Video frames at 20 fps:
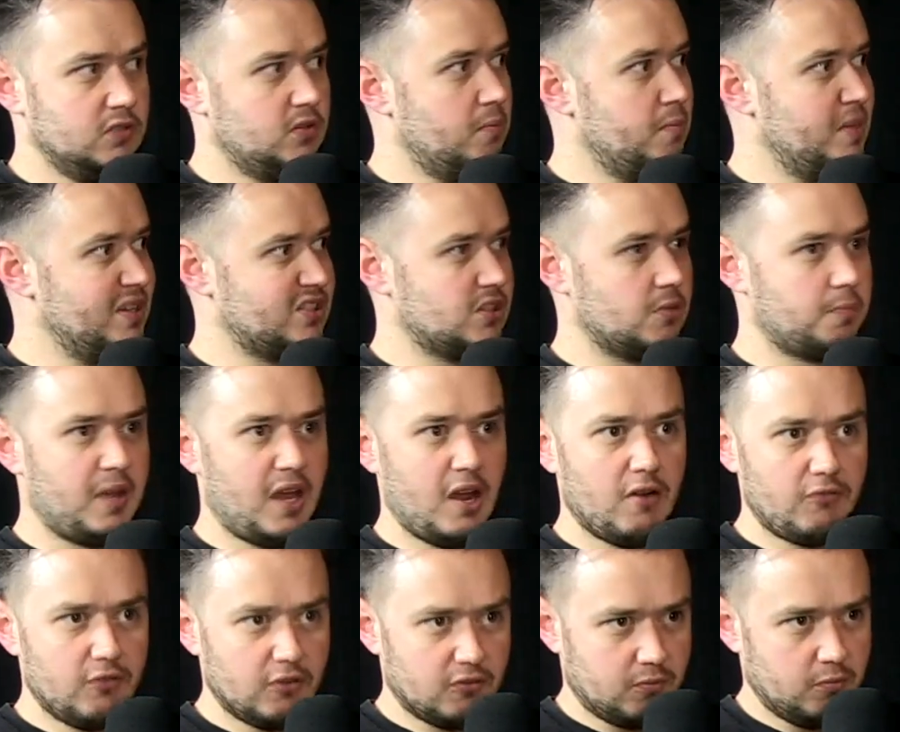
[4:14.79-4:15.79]
You've got Mr.
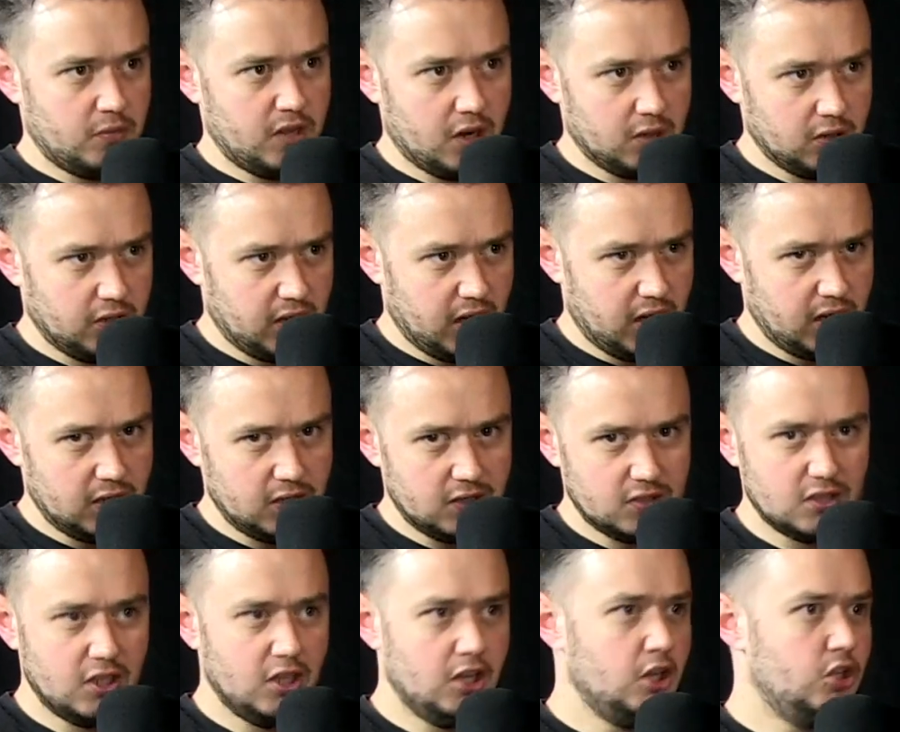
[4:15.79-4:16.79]
Perfect from the early
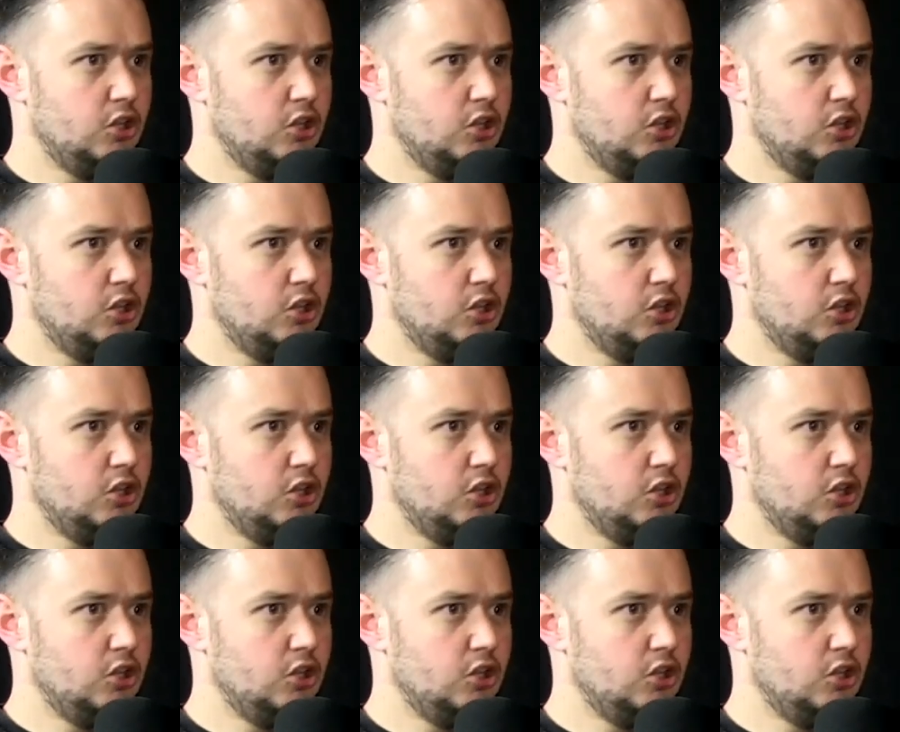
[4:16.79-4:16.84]
90s.